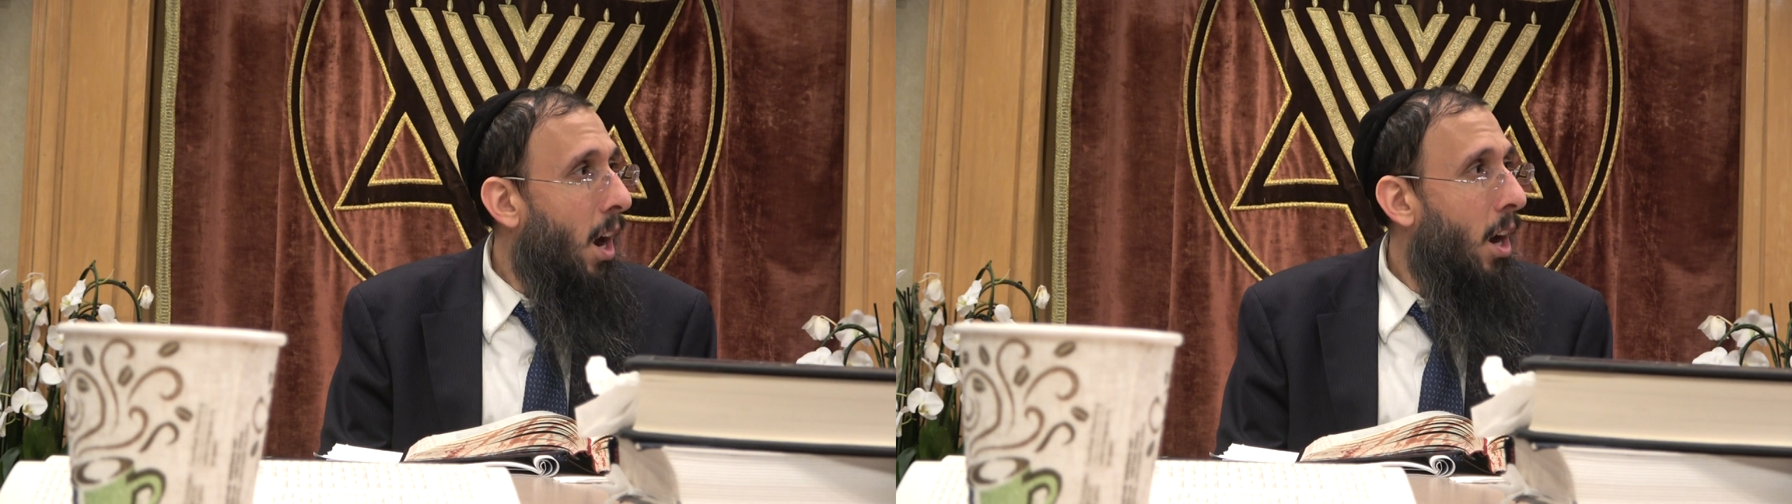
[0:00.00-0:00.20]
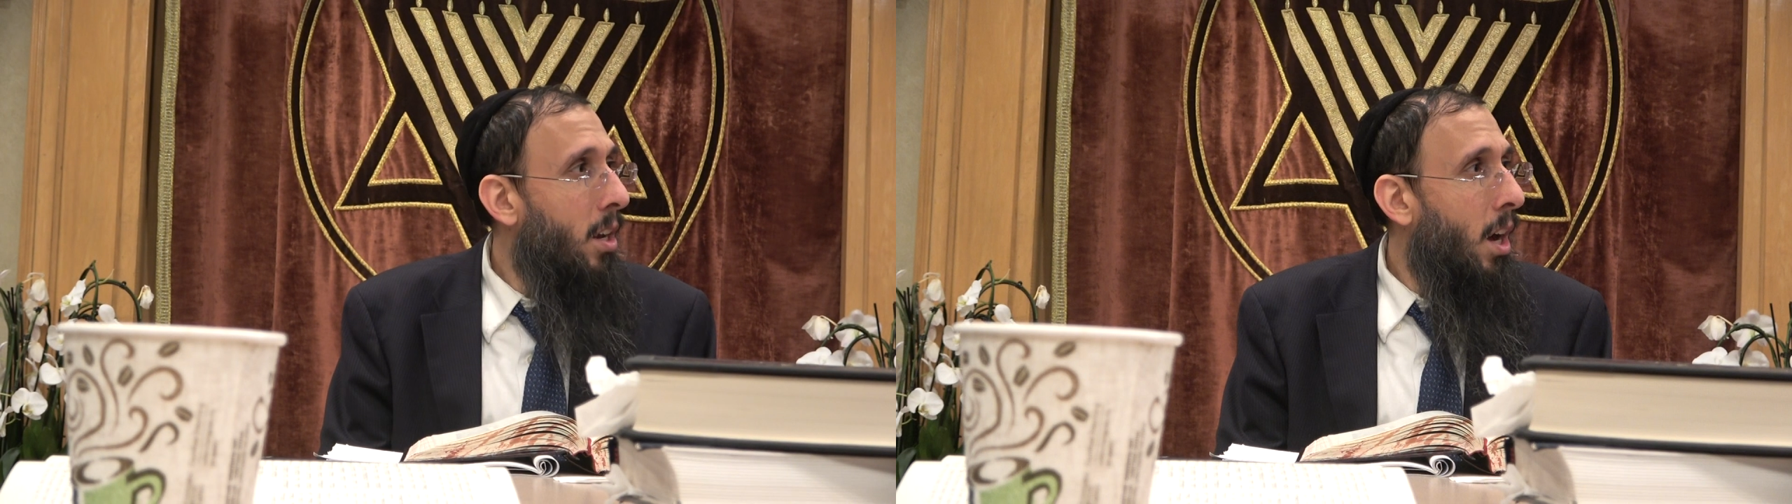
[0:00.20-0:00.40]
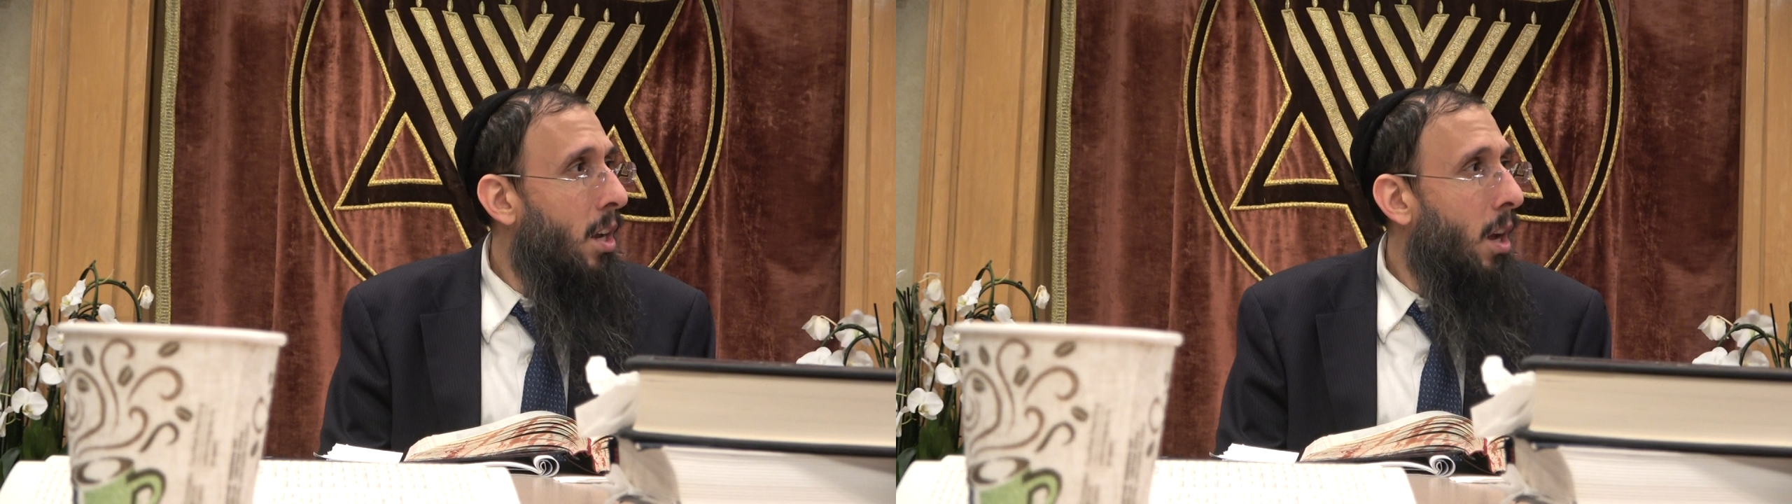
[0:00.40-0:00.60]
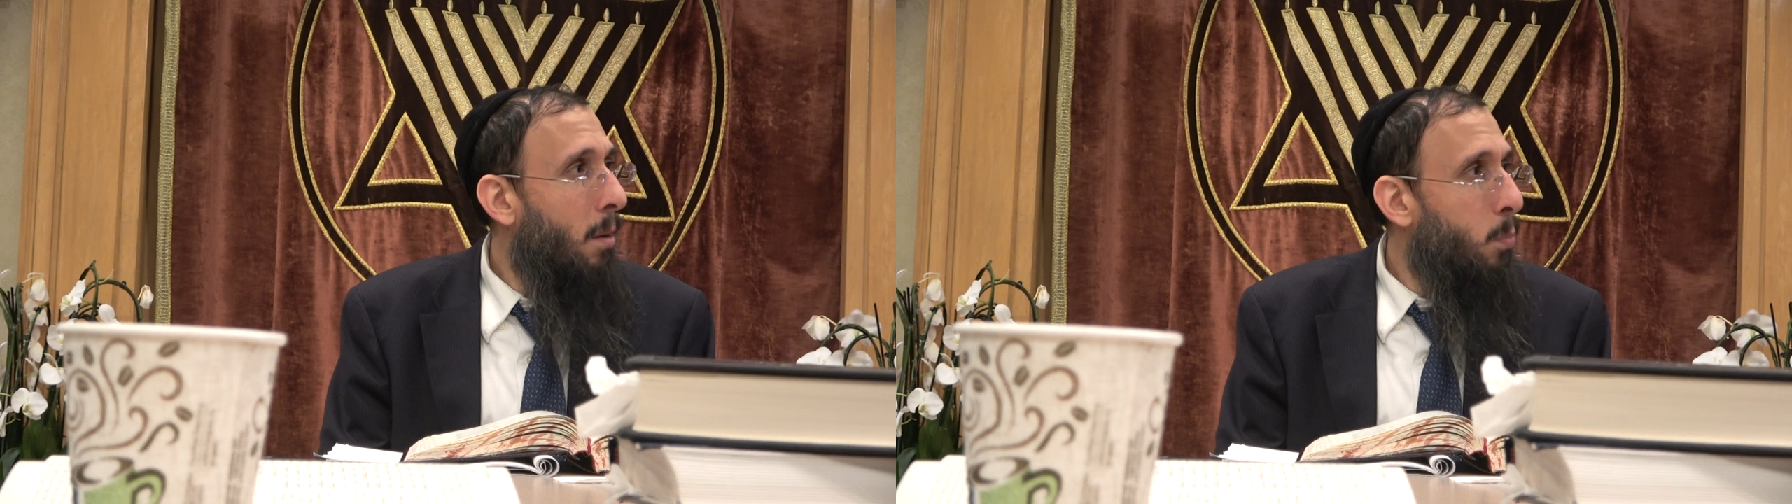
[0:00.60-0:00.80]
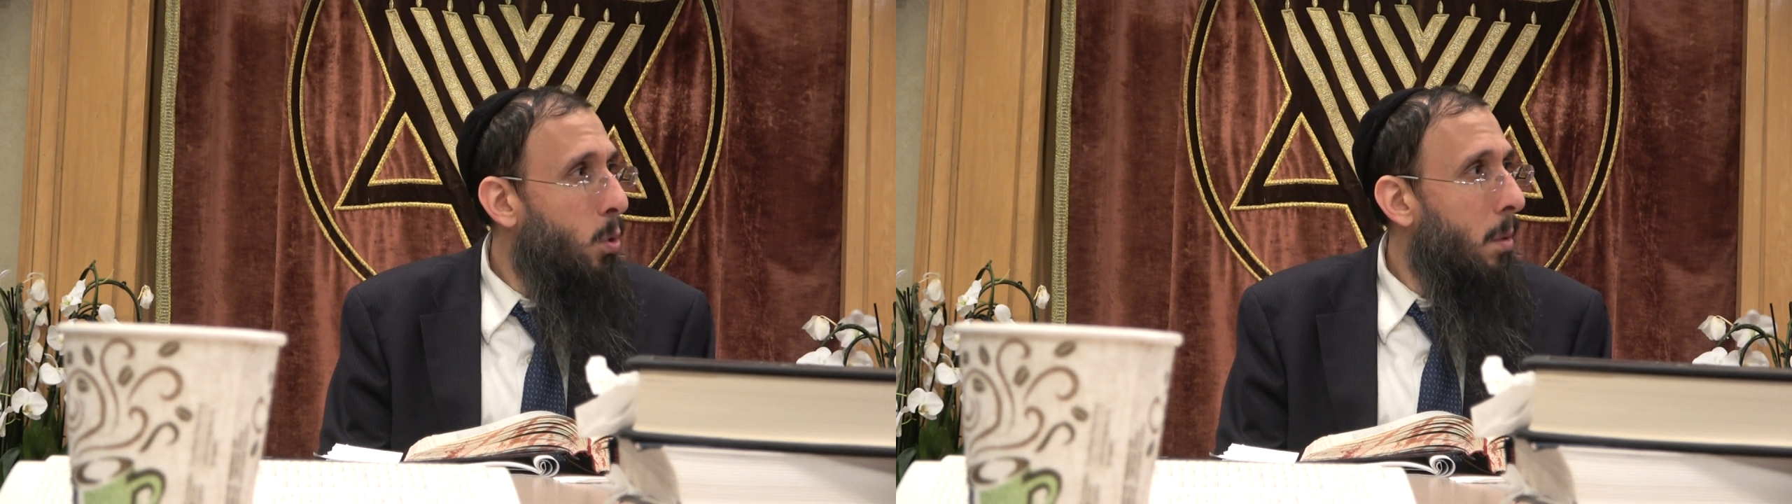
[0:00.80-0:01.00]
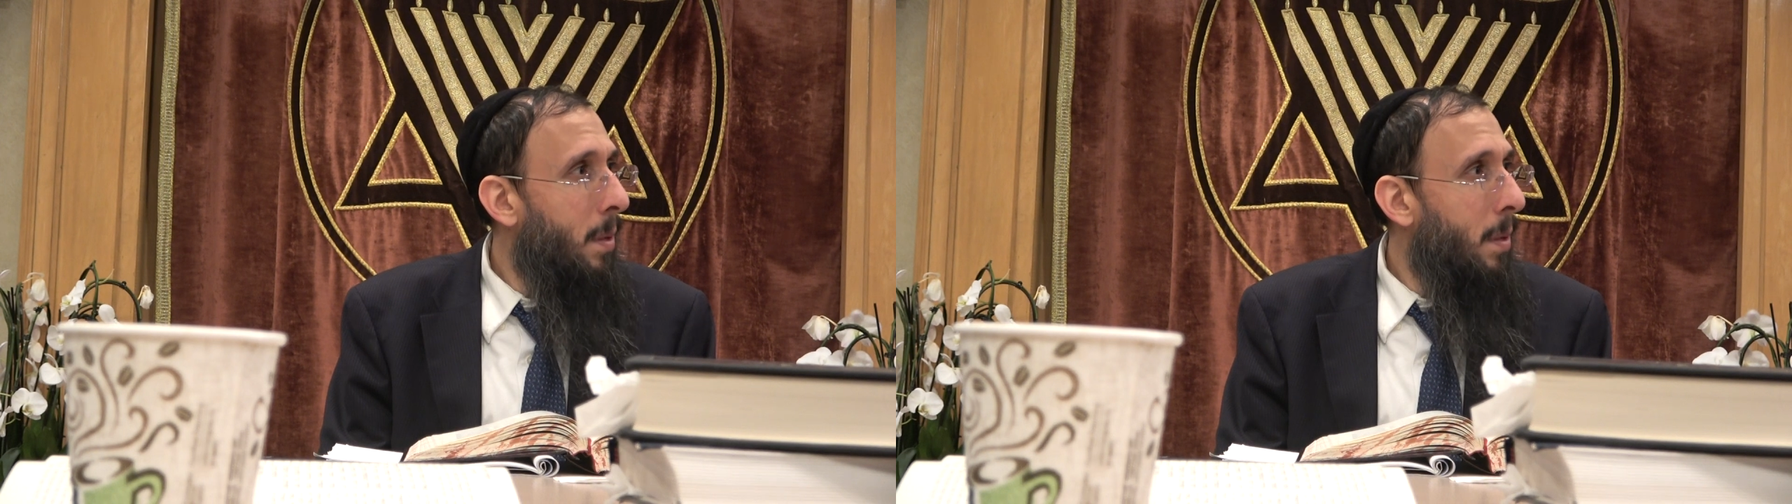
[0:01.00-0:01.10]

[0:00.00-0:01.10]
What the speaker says: On Purim